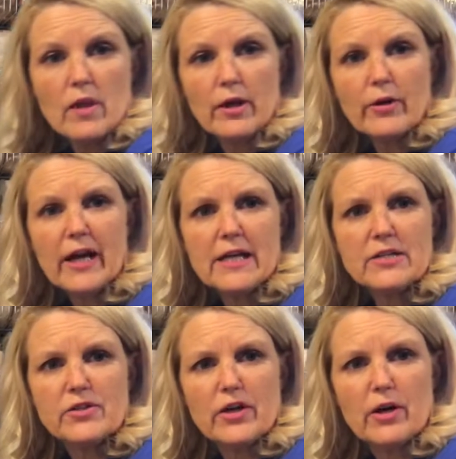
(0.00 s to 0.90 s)
Okay,
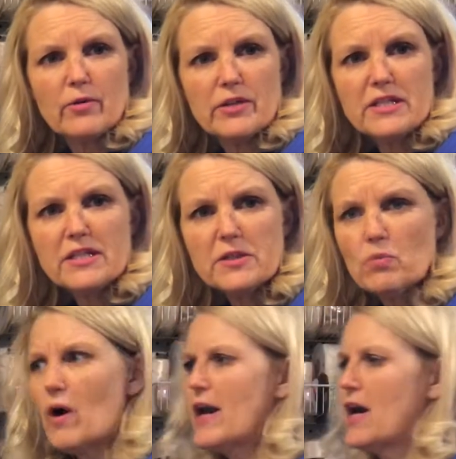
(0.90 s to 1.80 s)
so this is
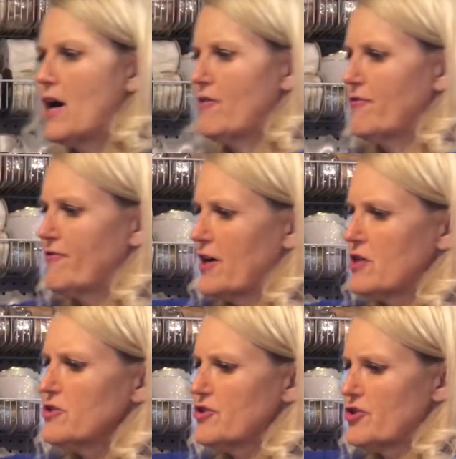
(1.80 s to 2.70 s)
what our
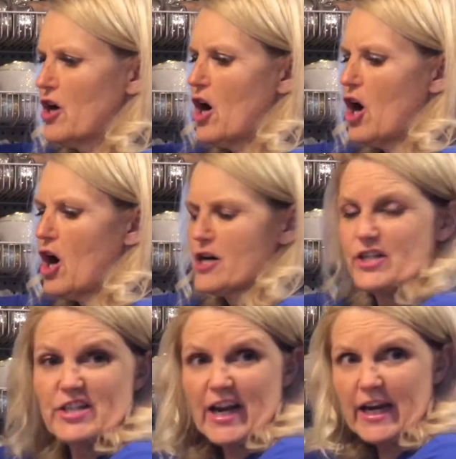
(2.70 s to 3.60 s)
first, our
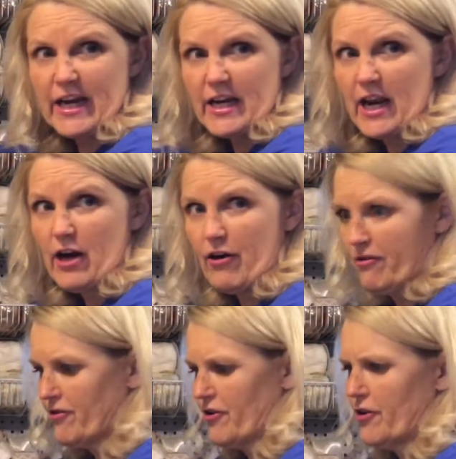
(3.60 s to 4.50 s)
second, and our
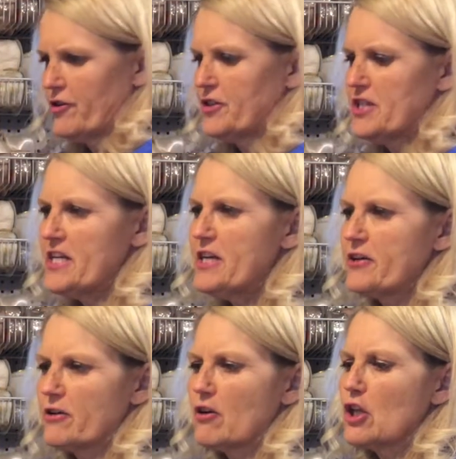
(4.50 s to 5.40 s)
third
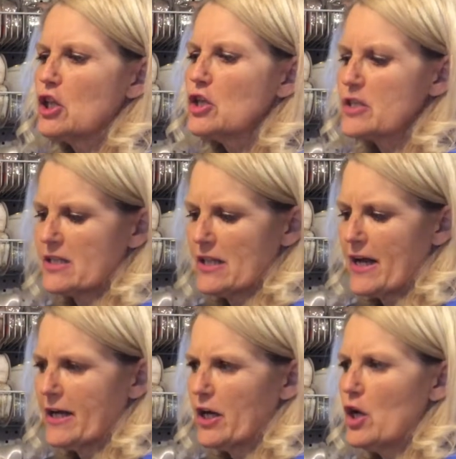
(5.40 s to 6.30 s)
tier looks
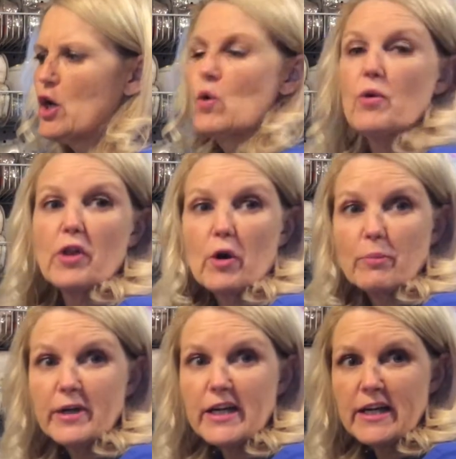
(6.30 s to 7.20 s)
like with our
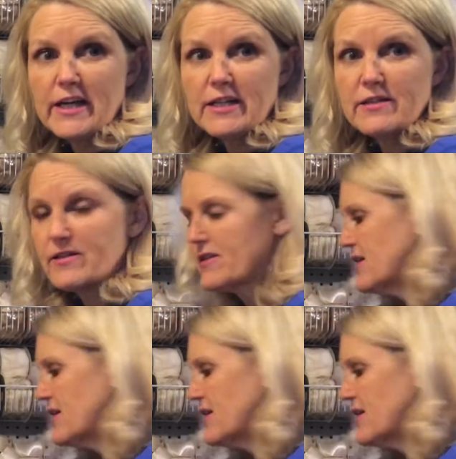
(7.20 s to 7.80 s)
peonies.